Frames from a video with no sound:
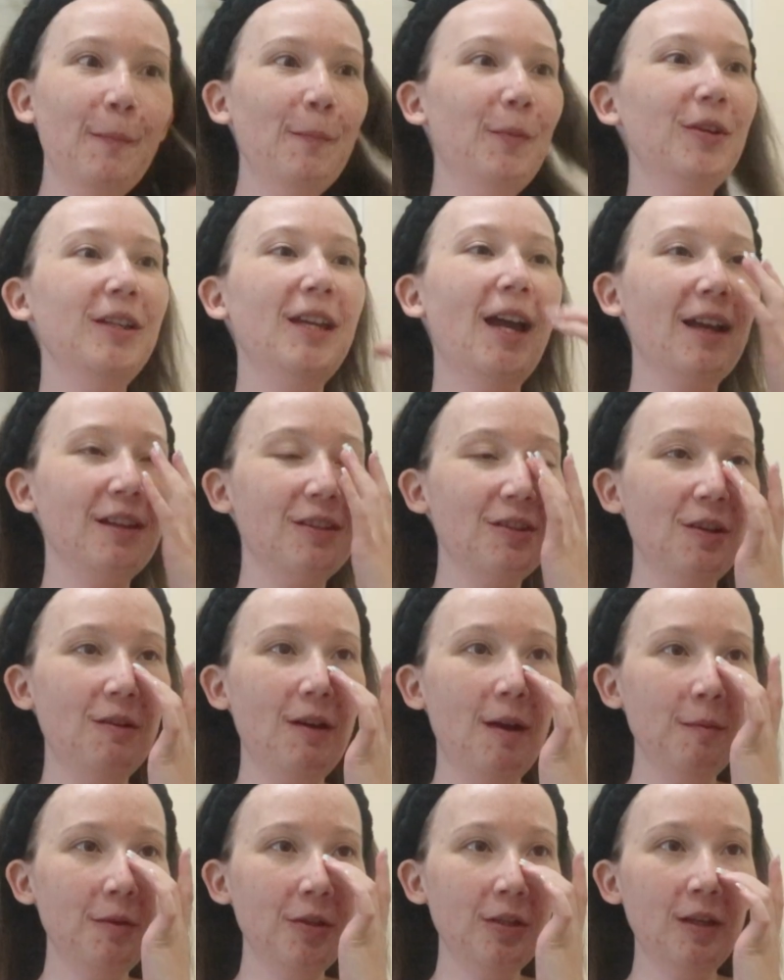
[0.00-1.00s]
But yeah, so
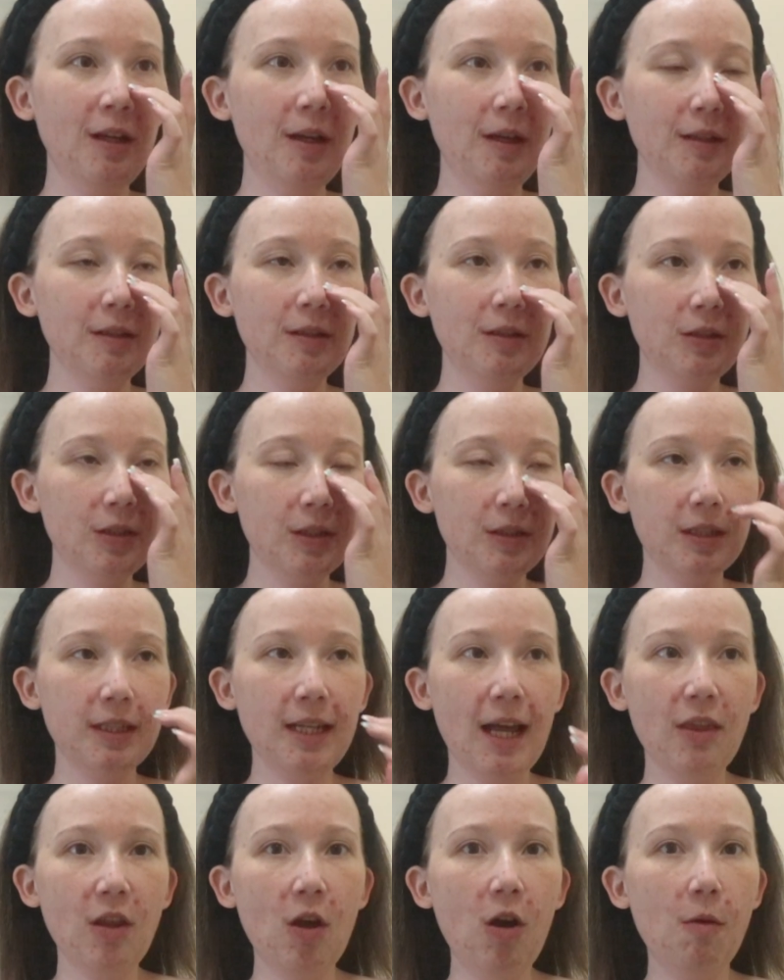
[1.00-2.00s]
I'm gonna
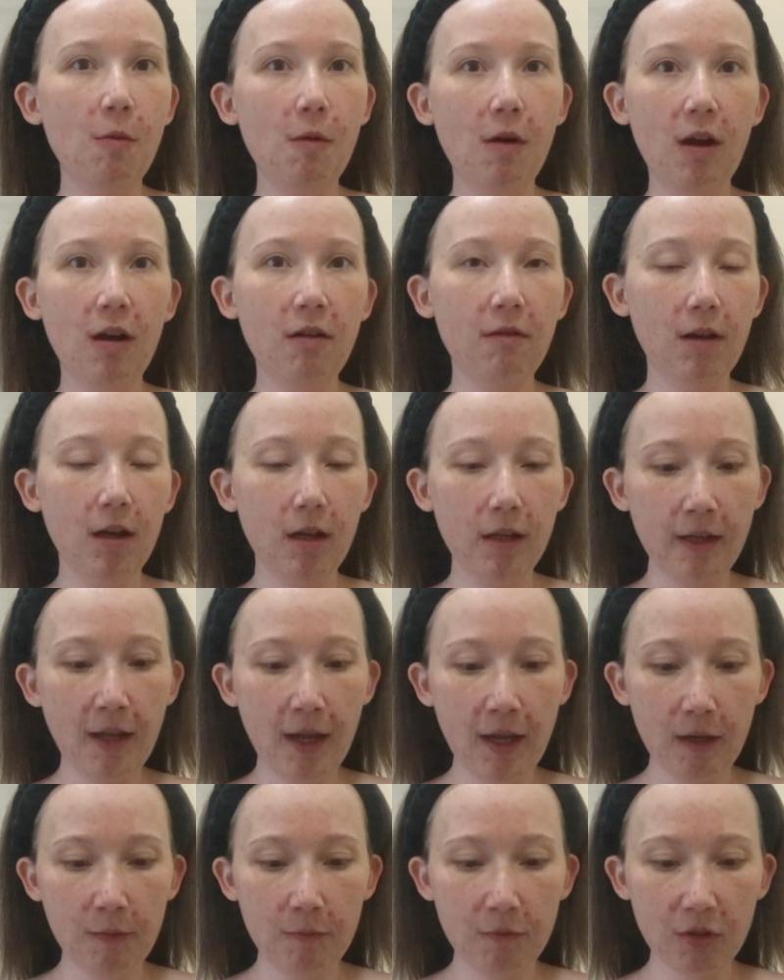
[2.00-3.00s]
get the hot water on
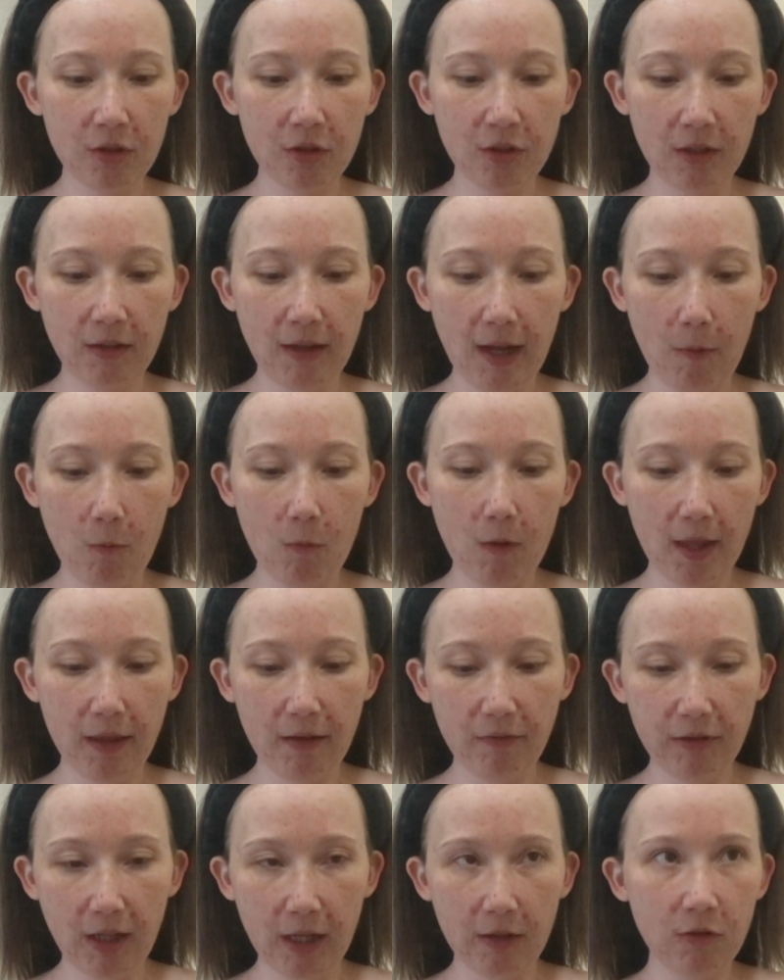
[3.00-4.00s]
and I'm just gonna like wet
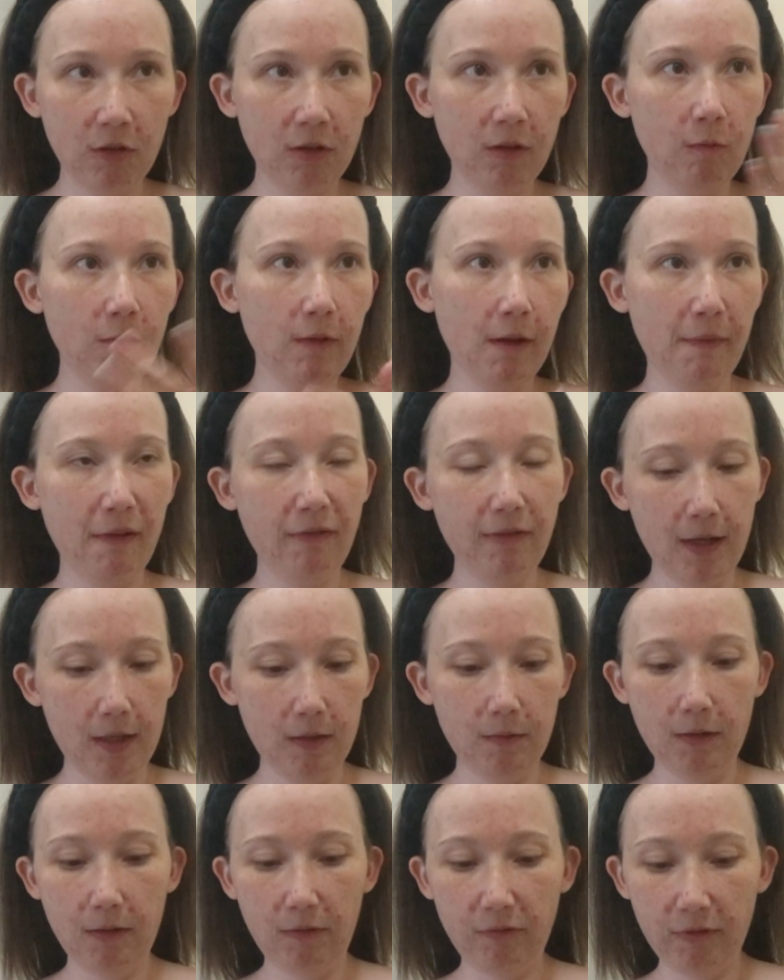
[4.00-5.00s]
the flannel and wet my
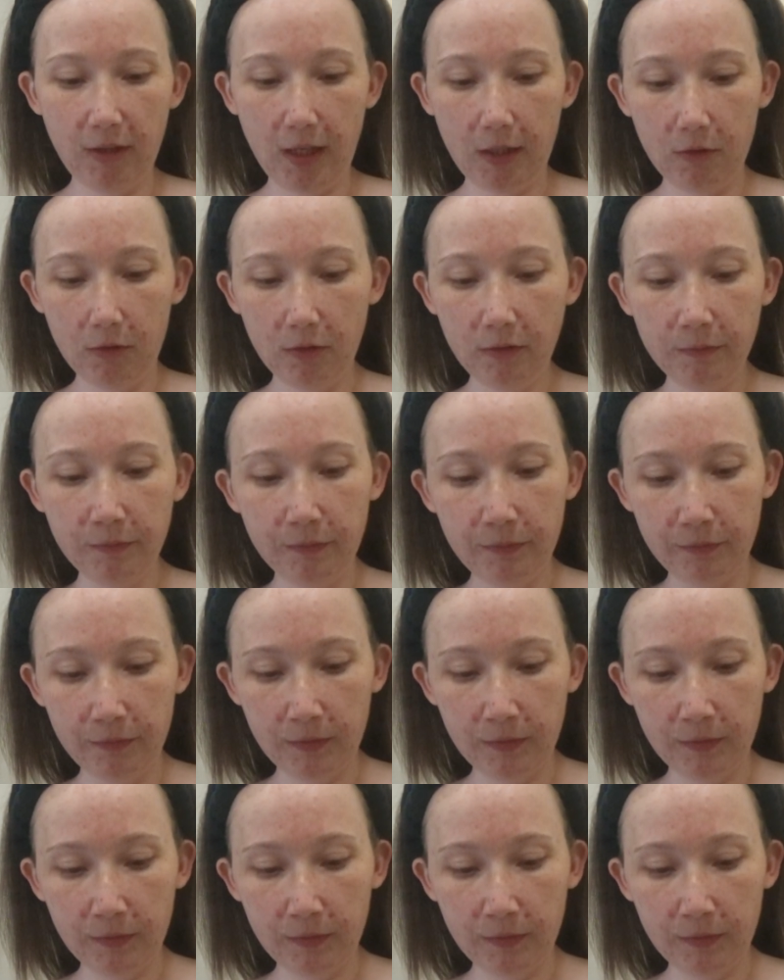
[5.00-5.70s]
face with the flannel.